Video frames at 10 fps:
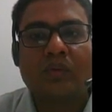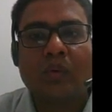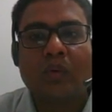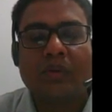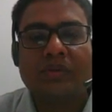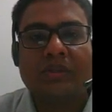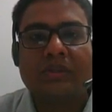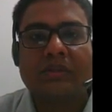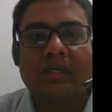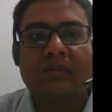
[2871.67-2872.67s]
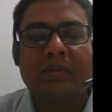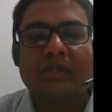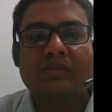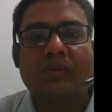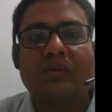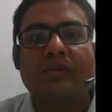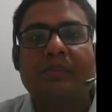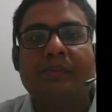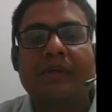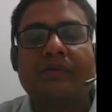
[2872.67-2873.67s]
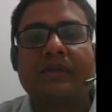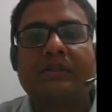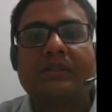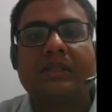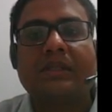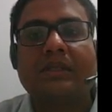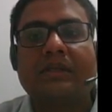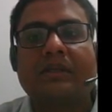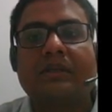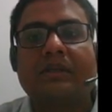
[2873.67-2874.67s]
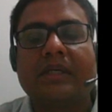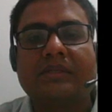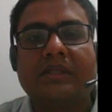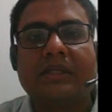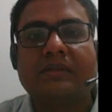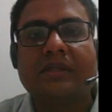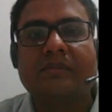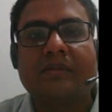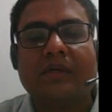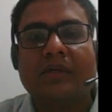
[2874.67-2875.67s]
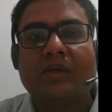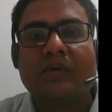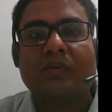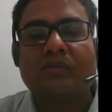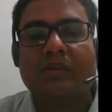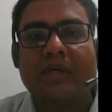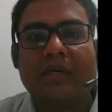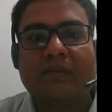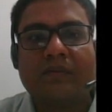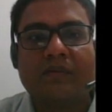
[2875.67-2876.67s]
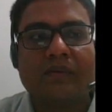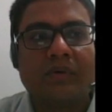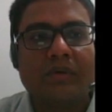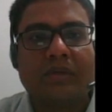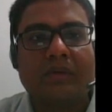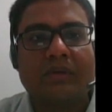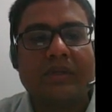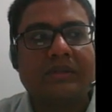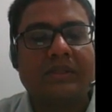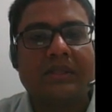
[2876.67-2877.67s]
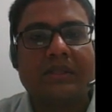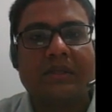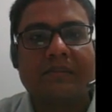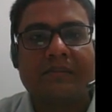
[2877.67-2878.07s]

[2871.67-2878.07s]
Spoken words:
questions are based on previous year KCET exam, which will be helpful for your KCET.